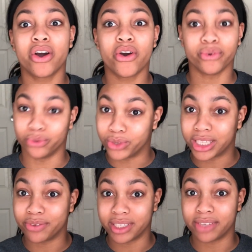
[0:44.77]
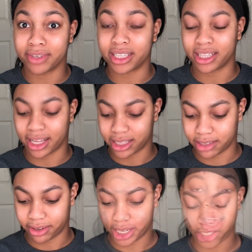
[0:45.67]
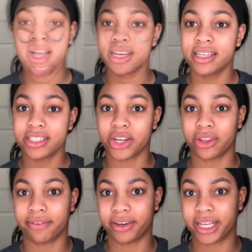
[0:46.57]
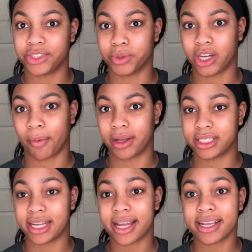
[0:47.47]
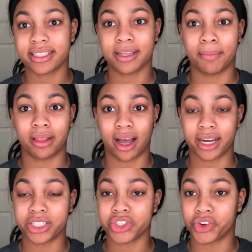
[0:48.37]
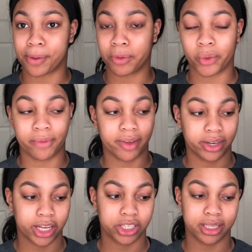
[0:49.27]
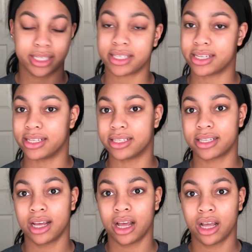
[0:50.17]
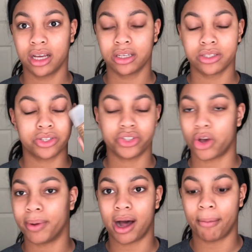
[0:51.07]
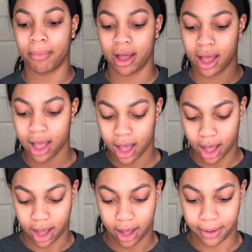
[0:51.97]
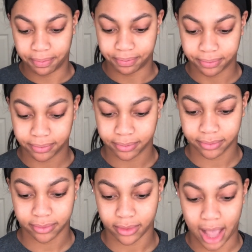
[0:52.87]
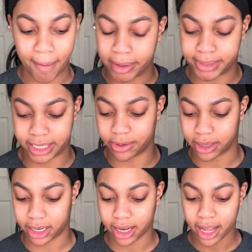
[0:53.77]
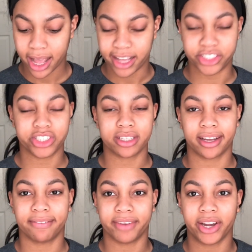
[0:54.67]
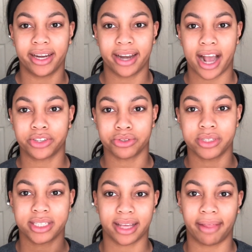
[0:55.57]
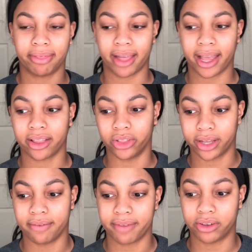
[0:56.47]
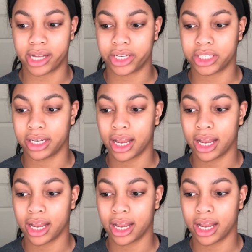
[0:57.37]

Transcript: really like this foundation. So the foundation we're talking about today is the Milani Scream Queen foundation. This is so bomb. I'm obsessed with it. It's just like a very natural skin-like looking foundation,